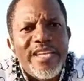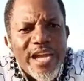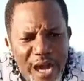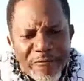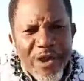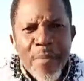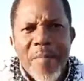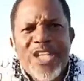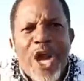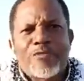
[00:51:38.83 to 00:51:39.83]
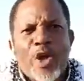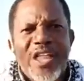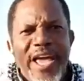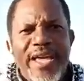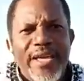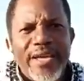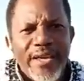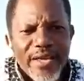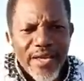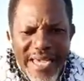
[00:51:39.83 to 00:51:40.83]
The gravy image of today
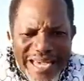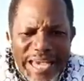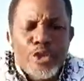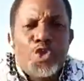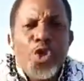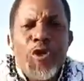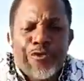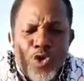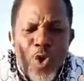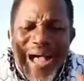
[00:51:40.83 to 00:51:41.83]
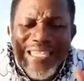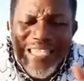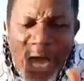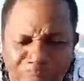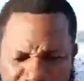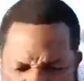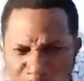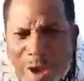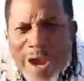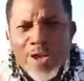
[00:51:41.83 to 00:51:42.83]
is you accepting
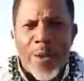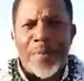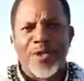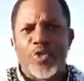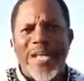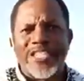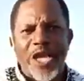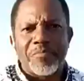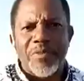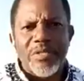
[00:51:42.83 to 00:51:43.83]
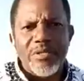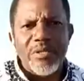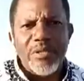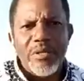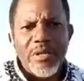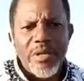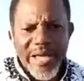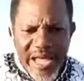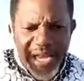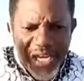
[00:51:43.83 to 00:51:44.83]
what you are not supposed to accept.
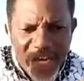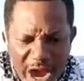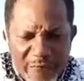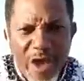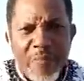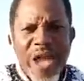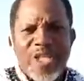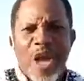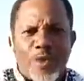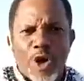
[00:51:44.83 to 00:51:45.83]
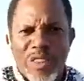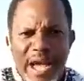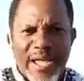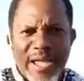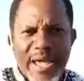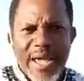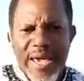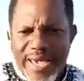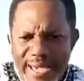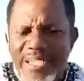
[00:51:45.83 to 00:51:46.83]
The gravy image of today
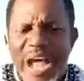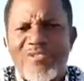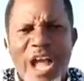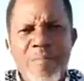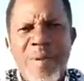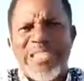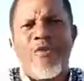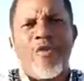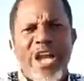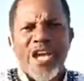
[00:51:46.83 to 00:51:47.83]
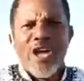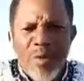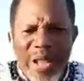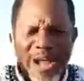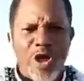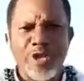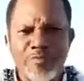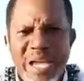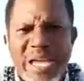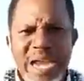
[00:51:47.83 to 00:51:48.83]
is after you might have waking up that
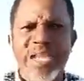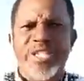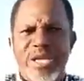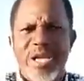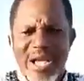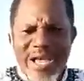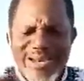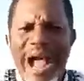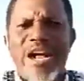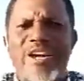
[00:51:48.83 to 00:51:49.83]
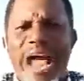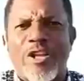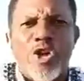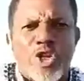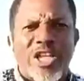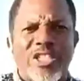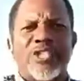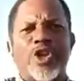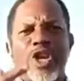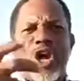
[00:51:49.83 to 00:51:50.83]
cosmic energy, that crack
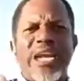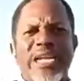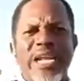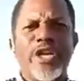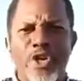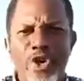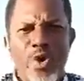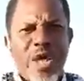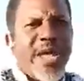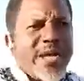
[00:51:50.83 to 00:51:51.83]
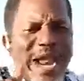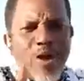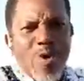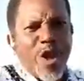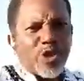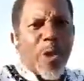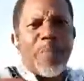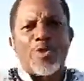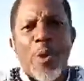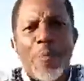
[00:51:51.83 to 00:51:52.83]
consciousness is not already in you, that you are not
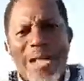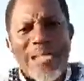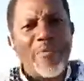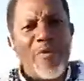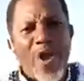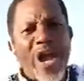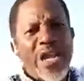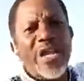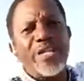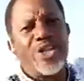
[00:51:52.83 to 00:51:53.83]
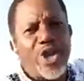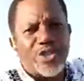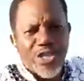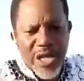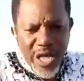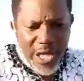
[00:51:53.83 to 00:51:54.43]
supposed to bow down before any idiot.